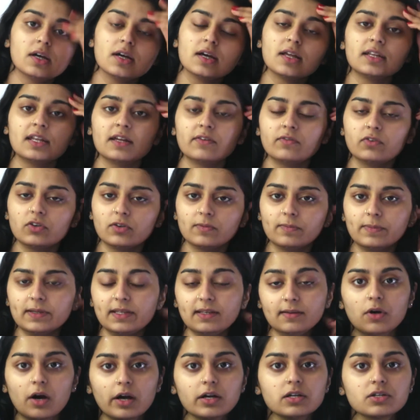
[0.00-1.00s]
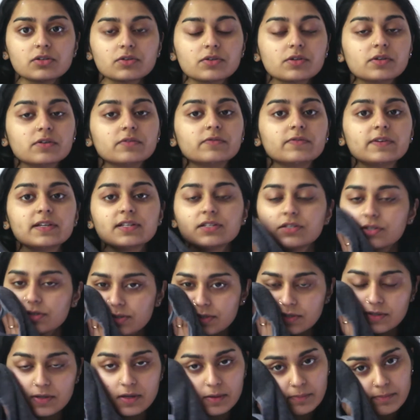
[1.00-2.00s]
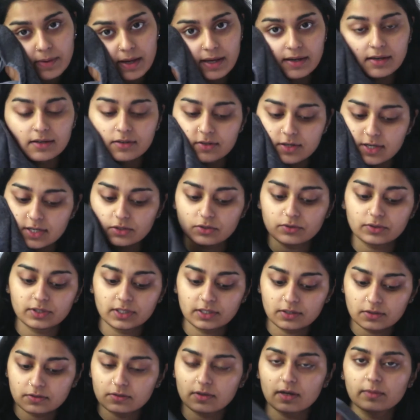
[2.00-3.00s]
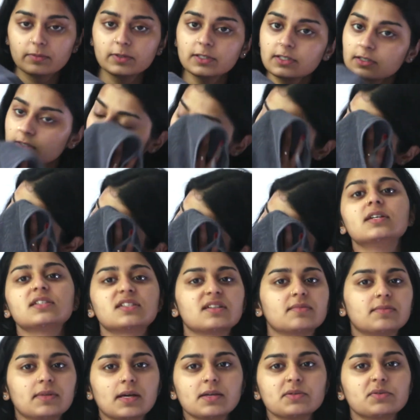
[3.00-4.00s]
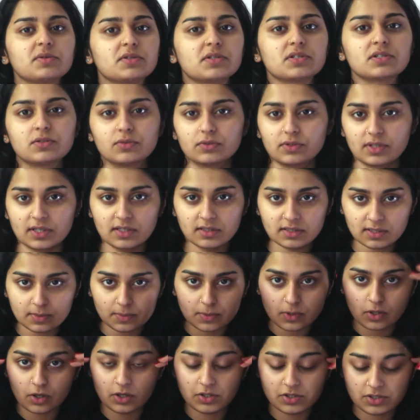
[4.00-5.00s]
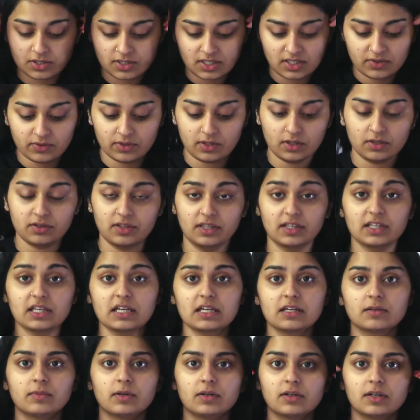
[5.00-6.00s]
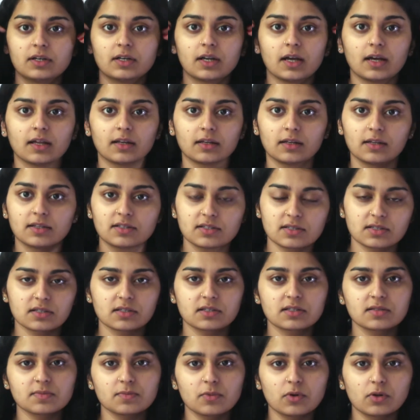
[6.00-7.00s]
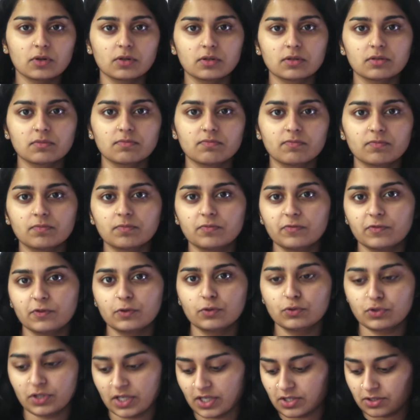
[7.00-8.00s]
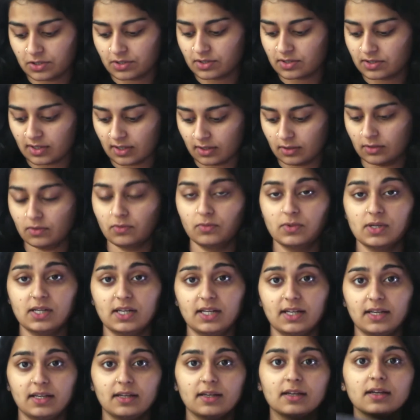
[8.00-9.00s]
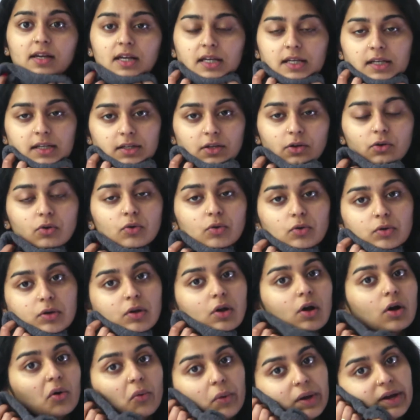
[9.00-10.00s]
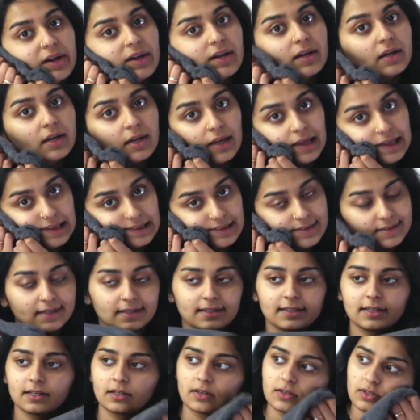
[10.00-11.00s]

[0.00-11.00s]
Never be harsh on your face, just pat it dry. You don't need to rub it. Sometimes we just do things subconsciously without thinking about it, and it's just a small few changes that really can go a long way in skincare.